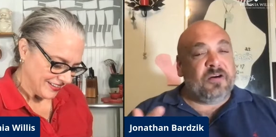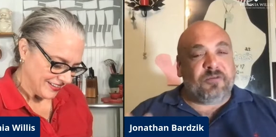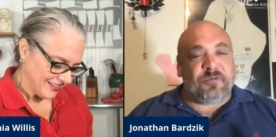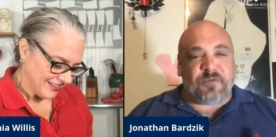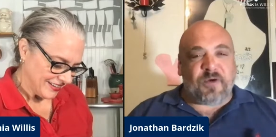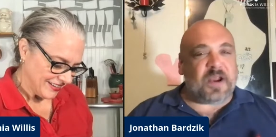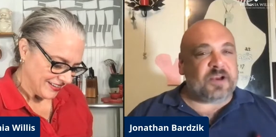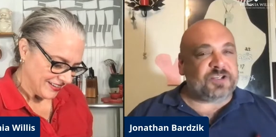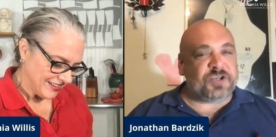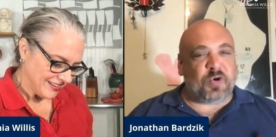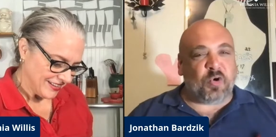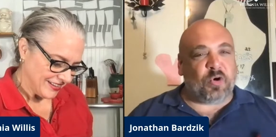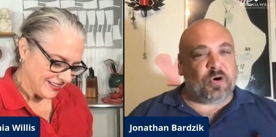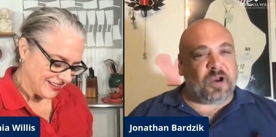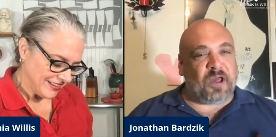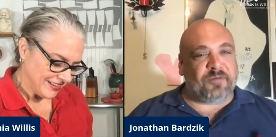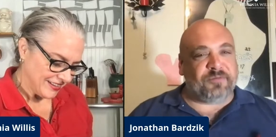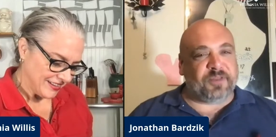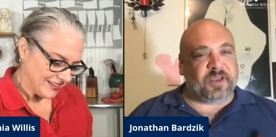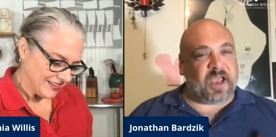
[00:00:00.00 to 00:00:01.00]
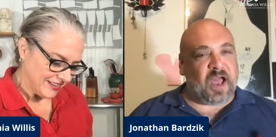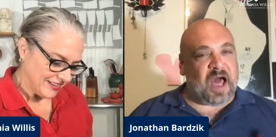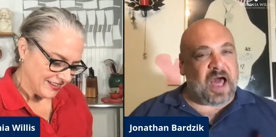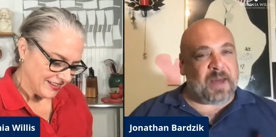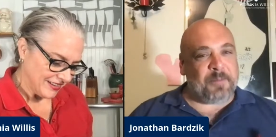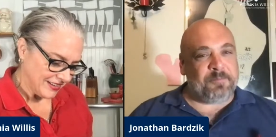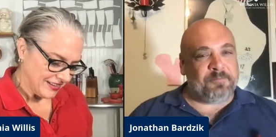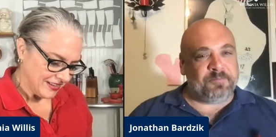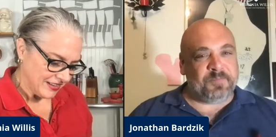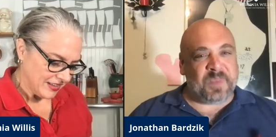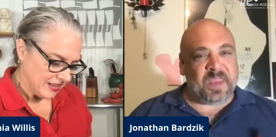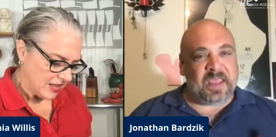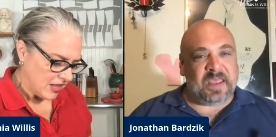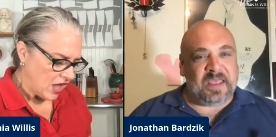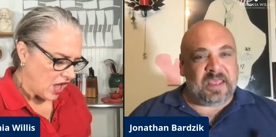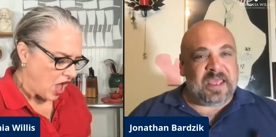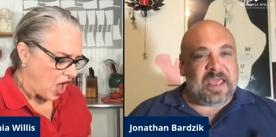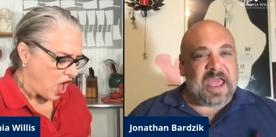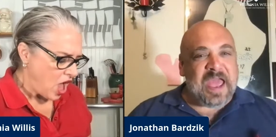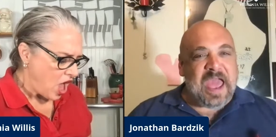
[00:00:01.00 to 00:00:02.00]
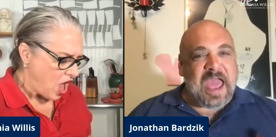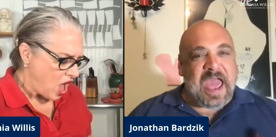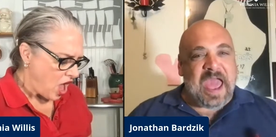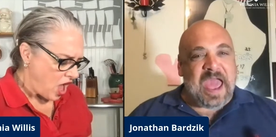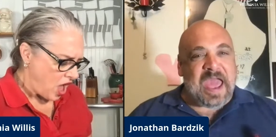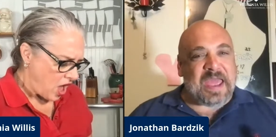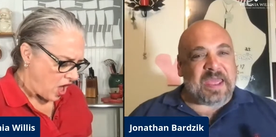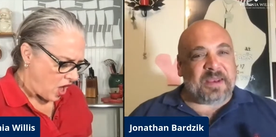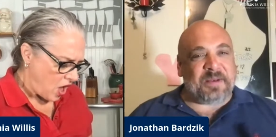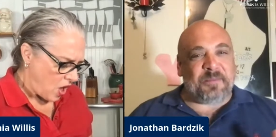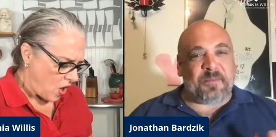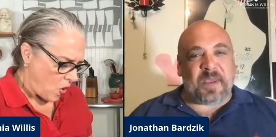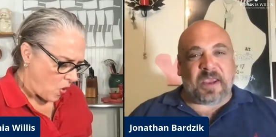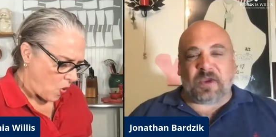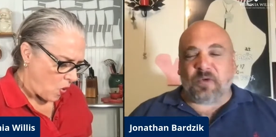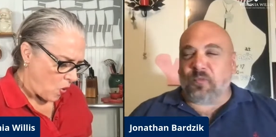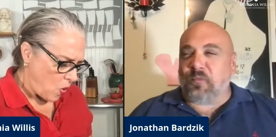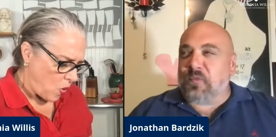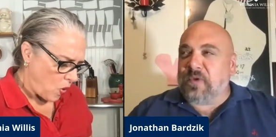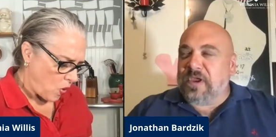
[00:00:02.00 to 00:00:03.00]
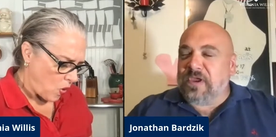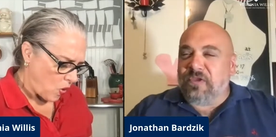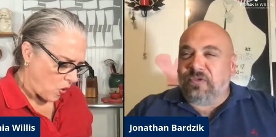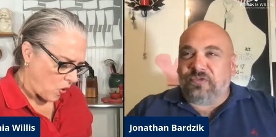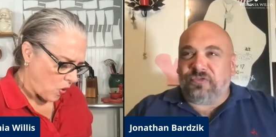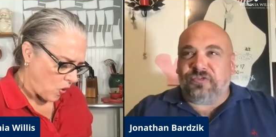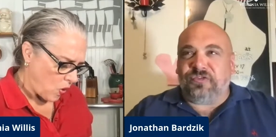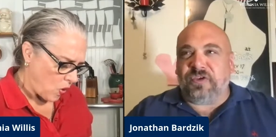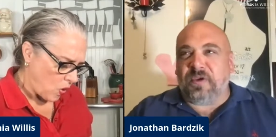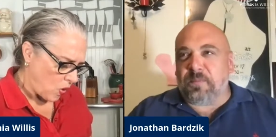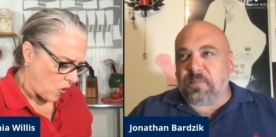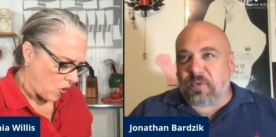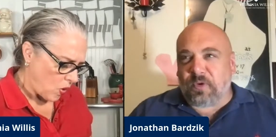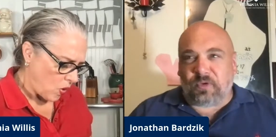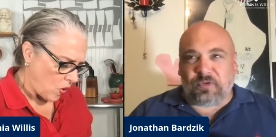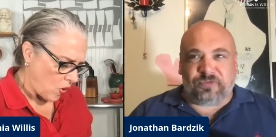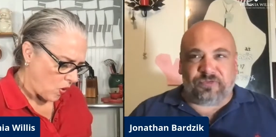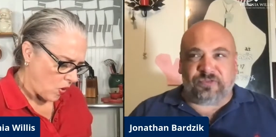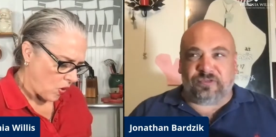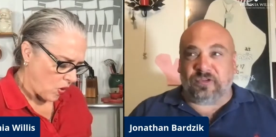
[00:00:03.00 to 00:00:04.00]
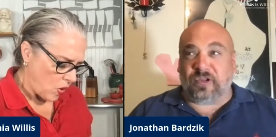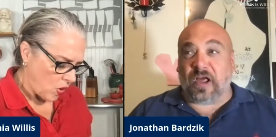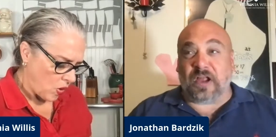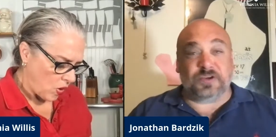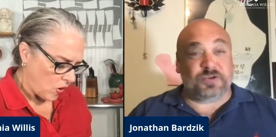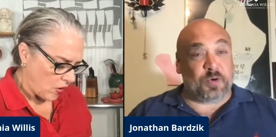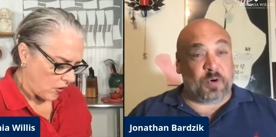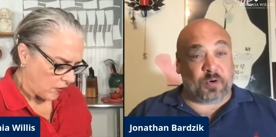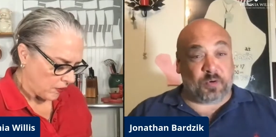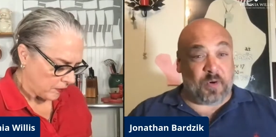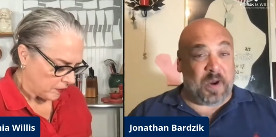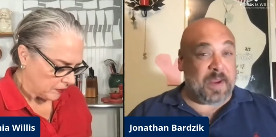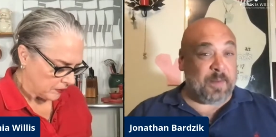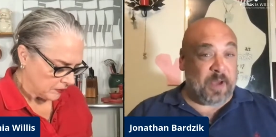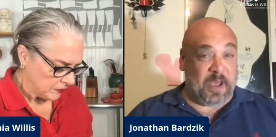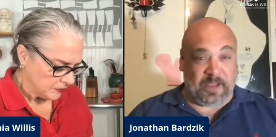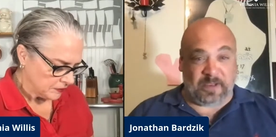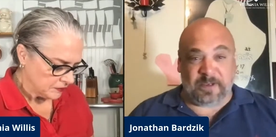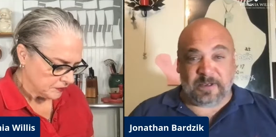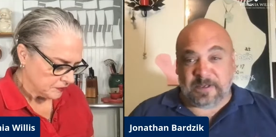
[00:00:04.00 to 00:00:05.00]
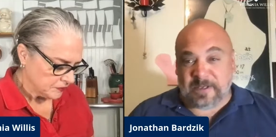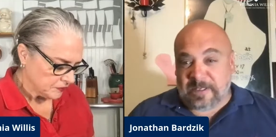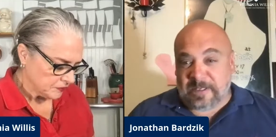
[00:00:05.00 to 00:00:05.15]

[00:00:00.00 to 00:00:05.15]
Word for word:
Speaker 1: fresh corn off the cob and make a real simple cilantro crema.